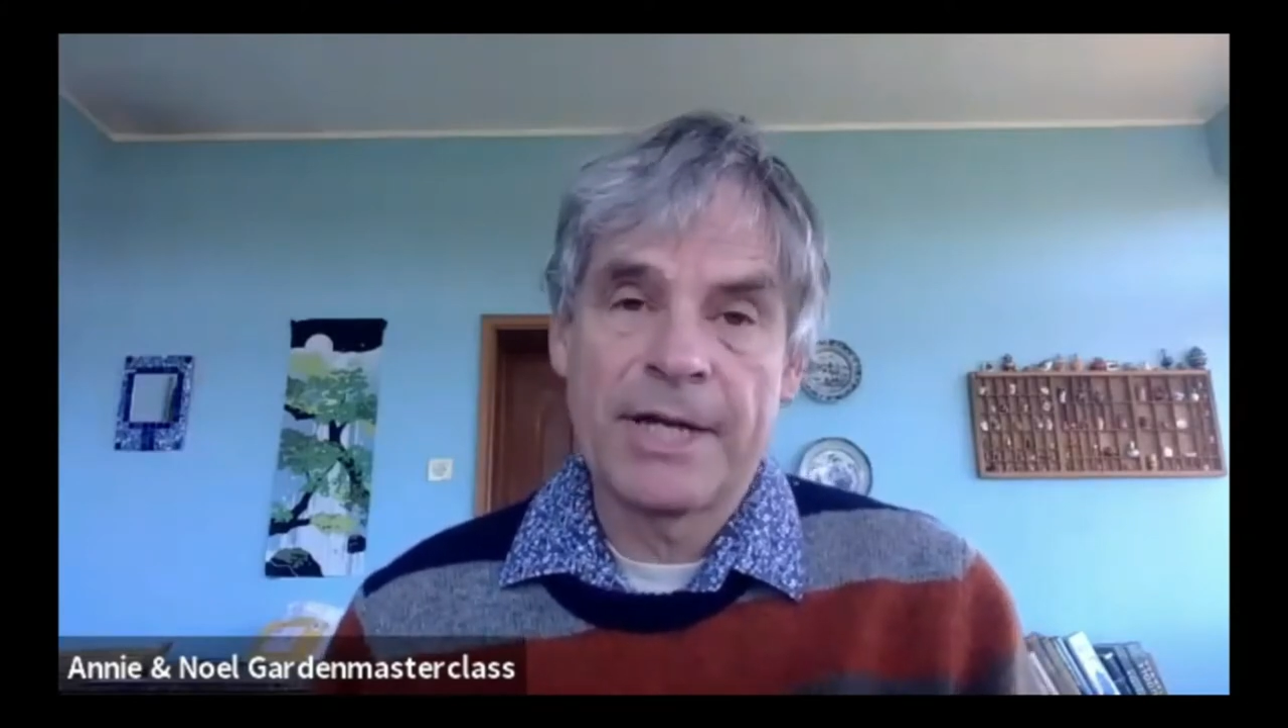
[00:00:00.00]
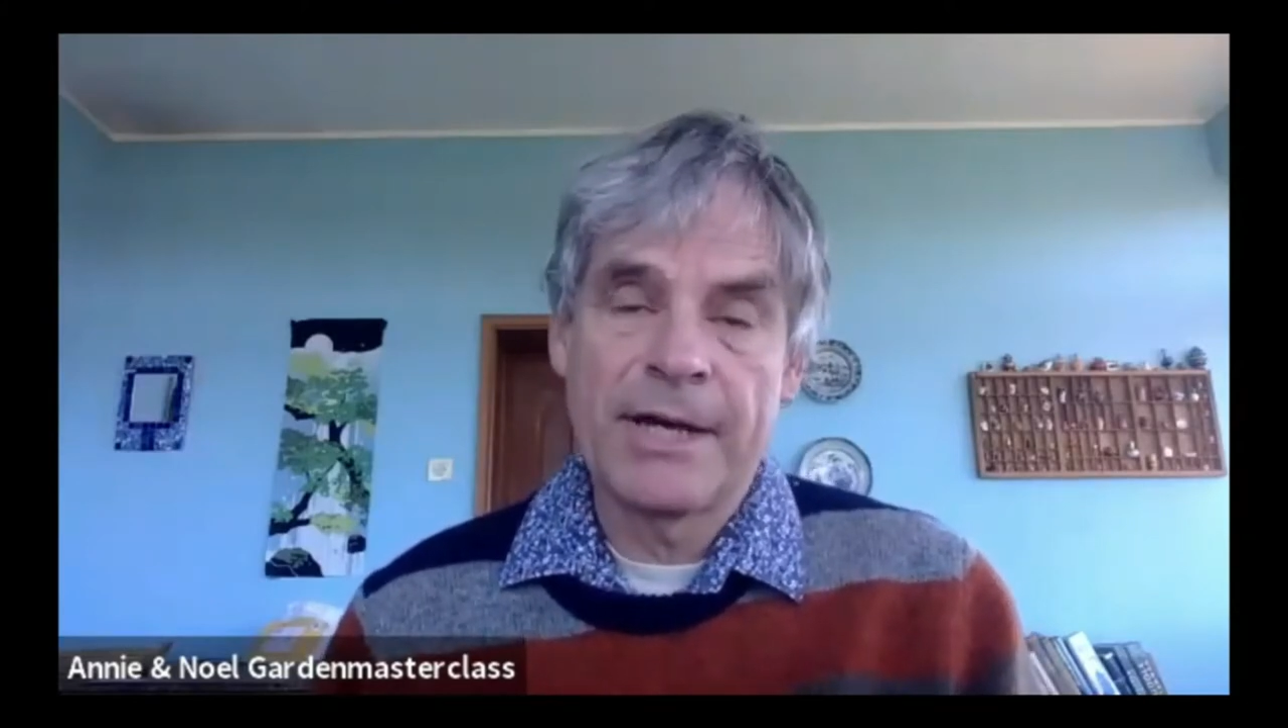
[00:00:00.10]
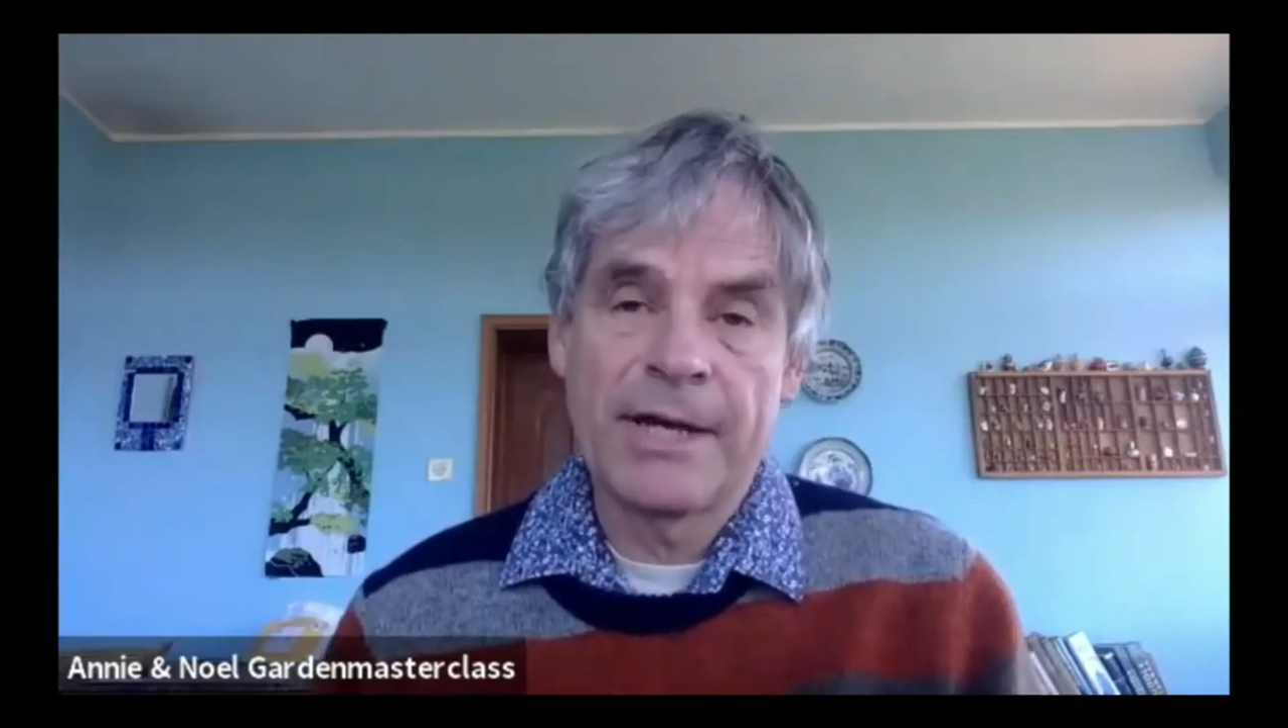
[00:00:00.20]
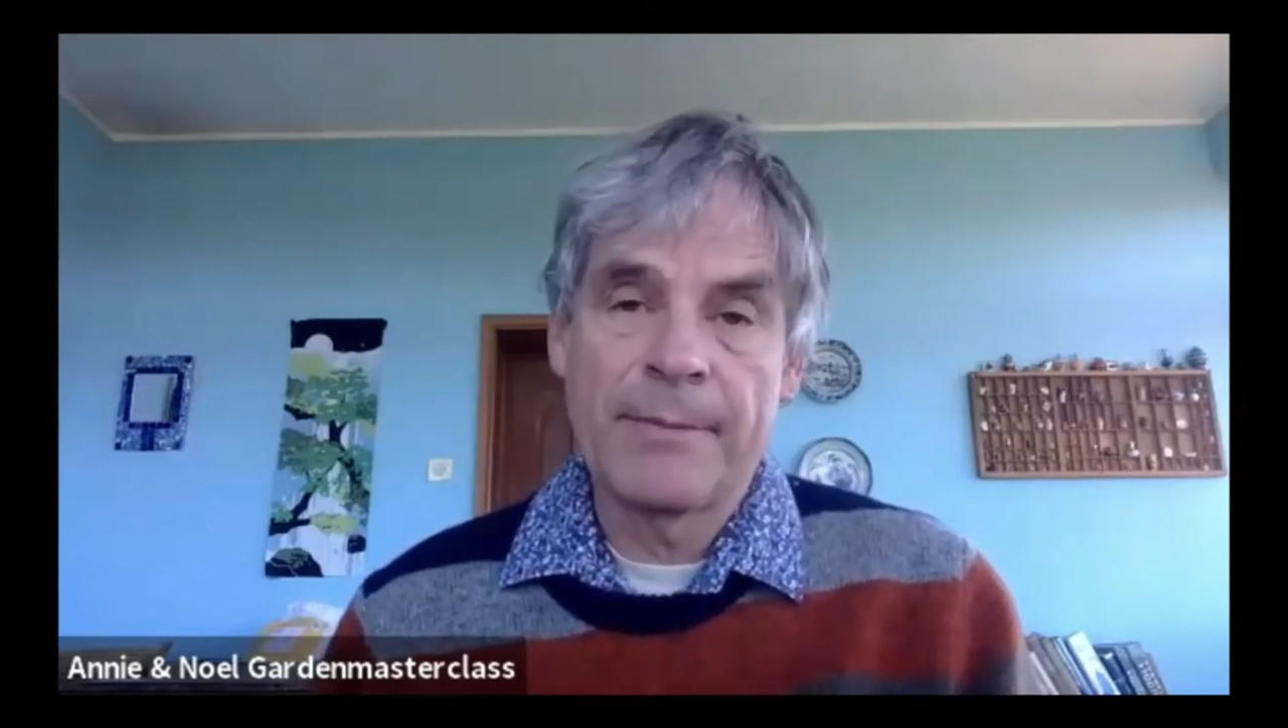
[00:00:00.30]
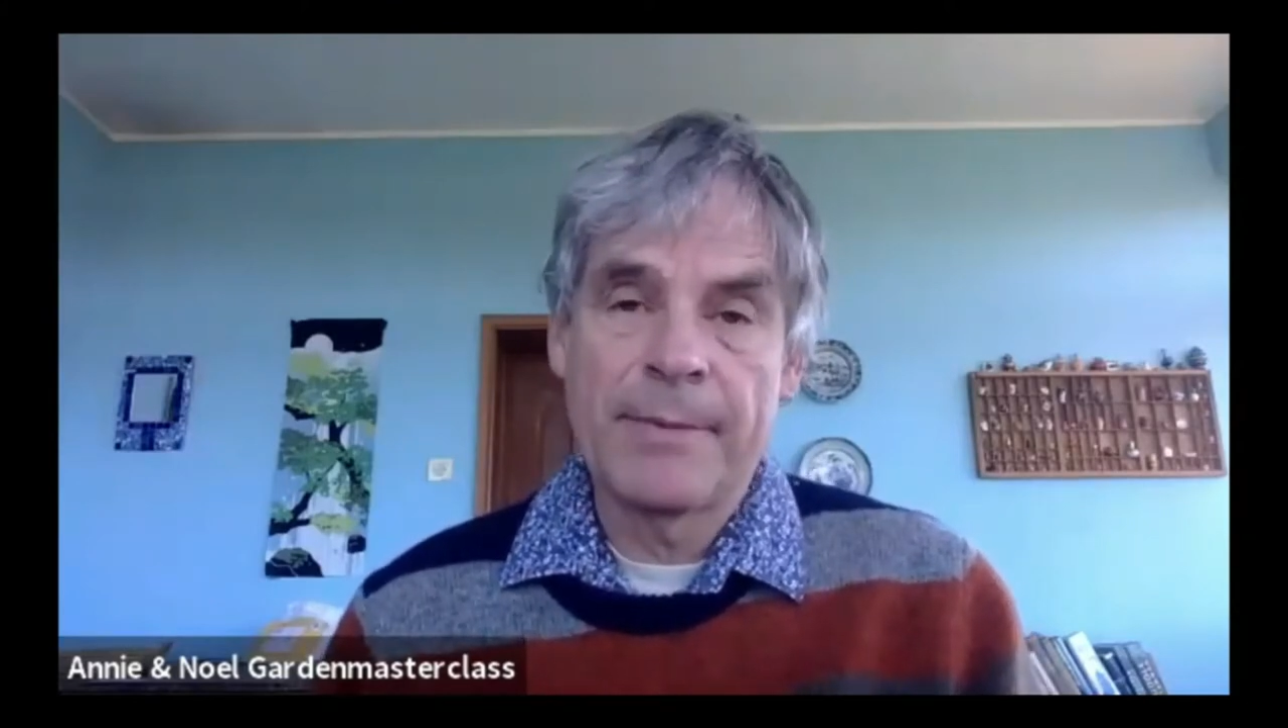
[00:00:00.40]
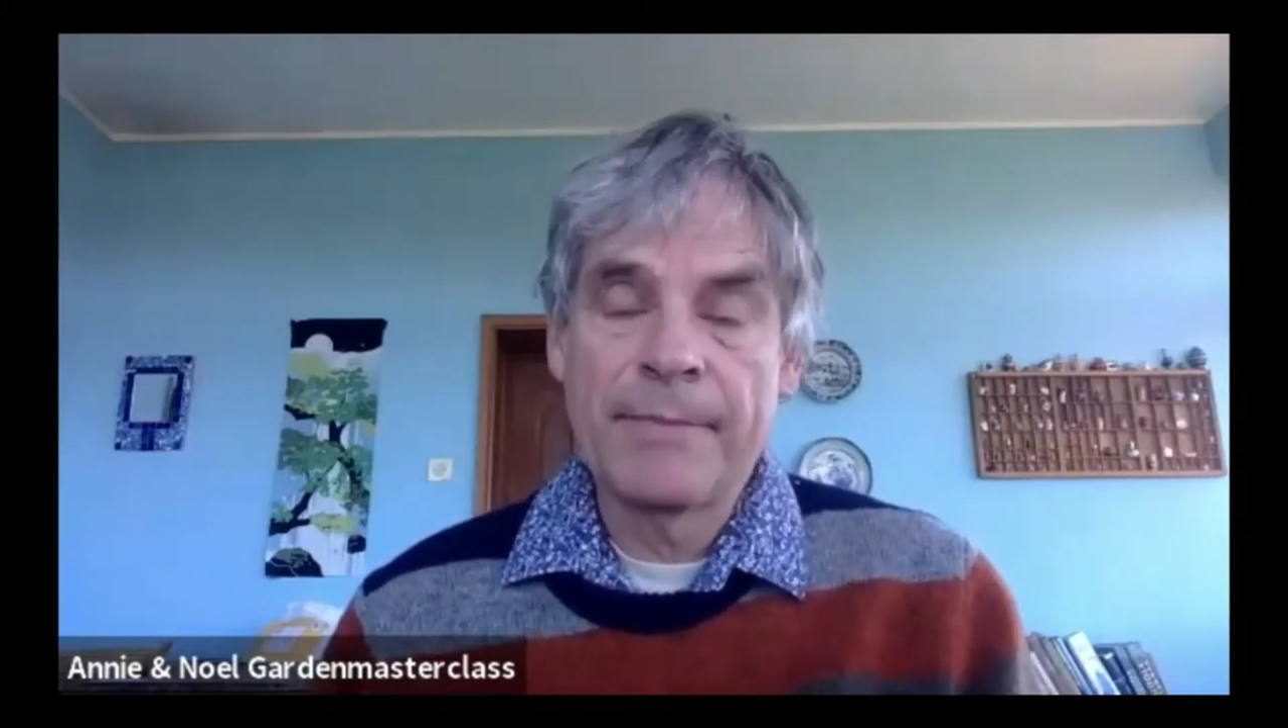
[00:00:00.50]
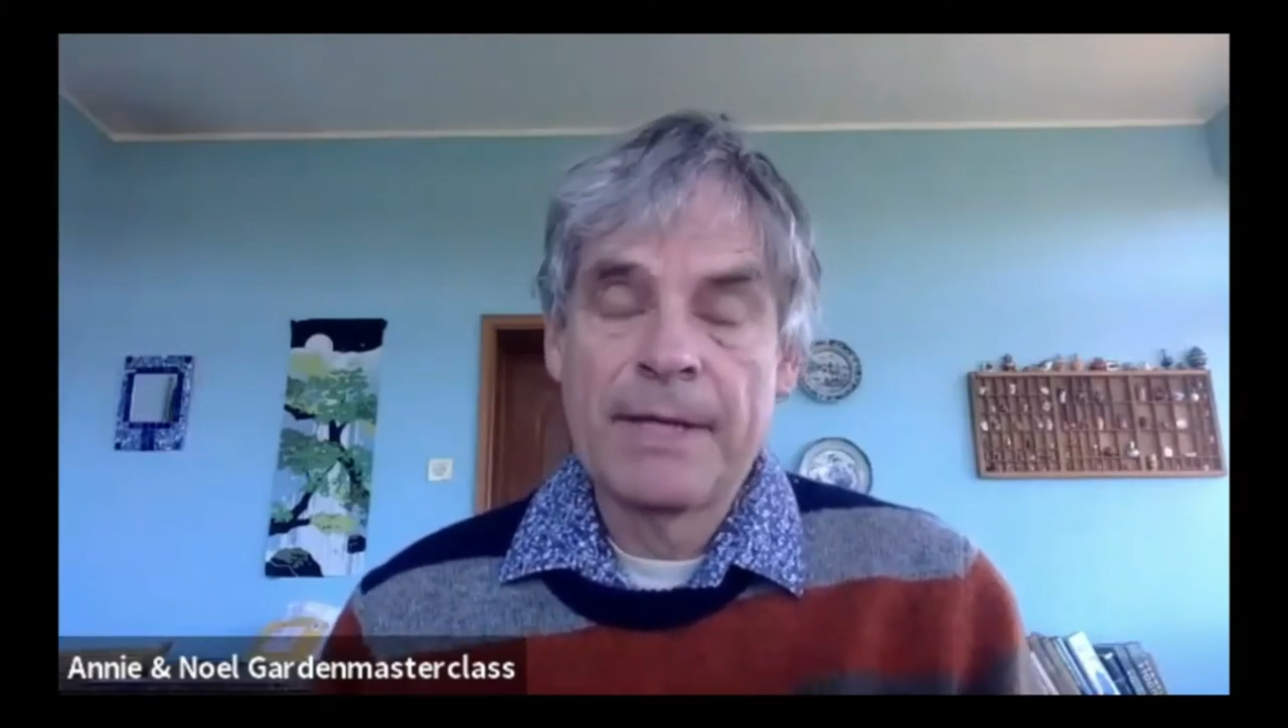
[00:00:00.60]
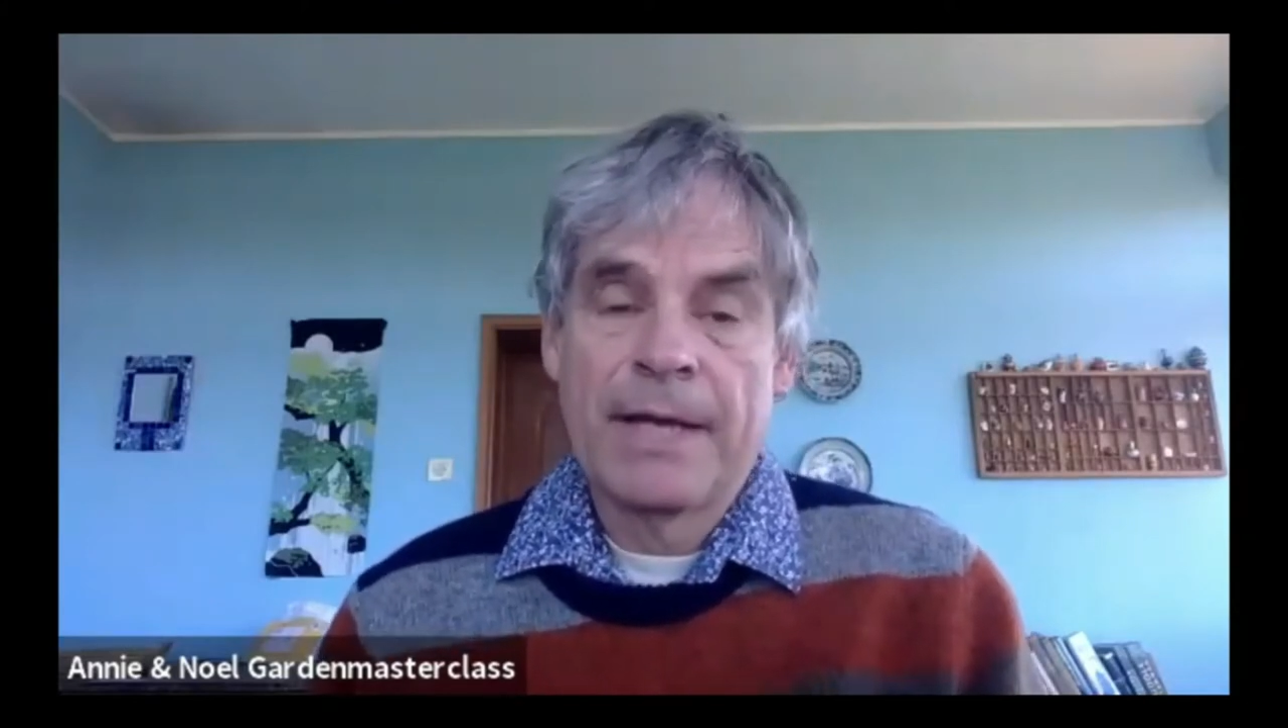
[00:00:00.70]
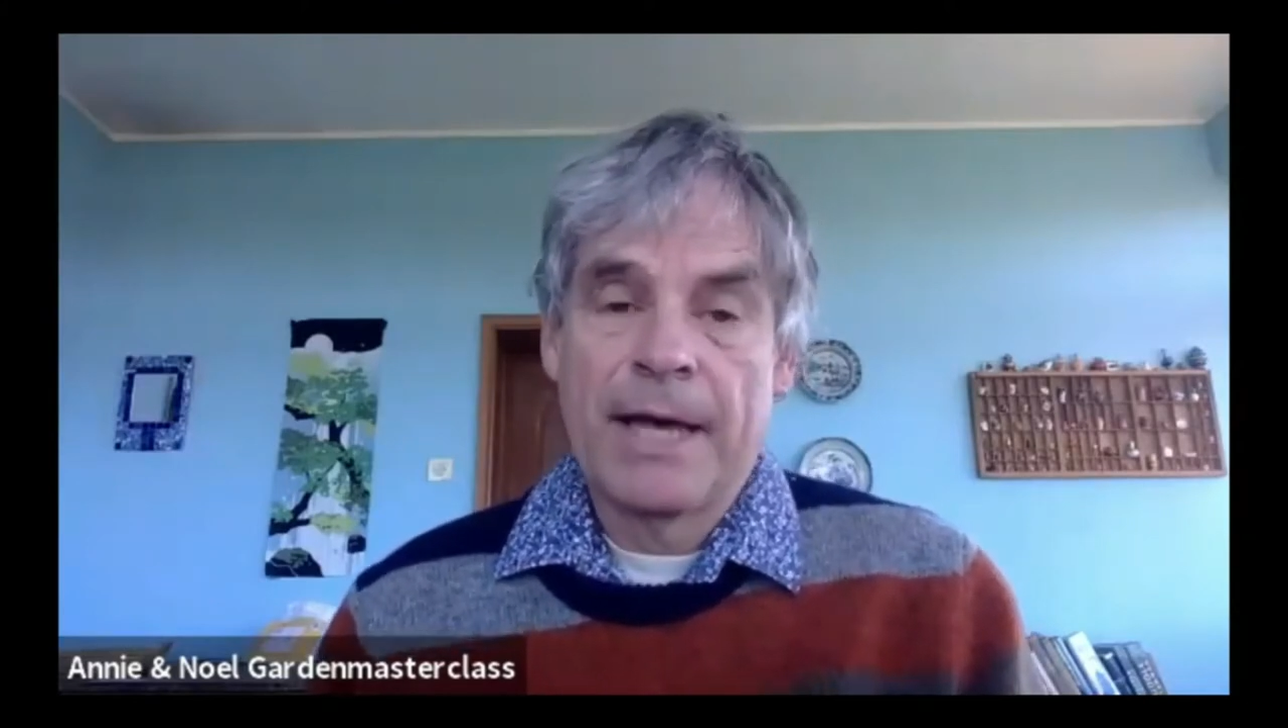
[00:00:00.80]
time.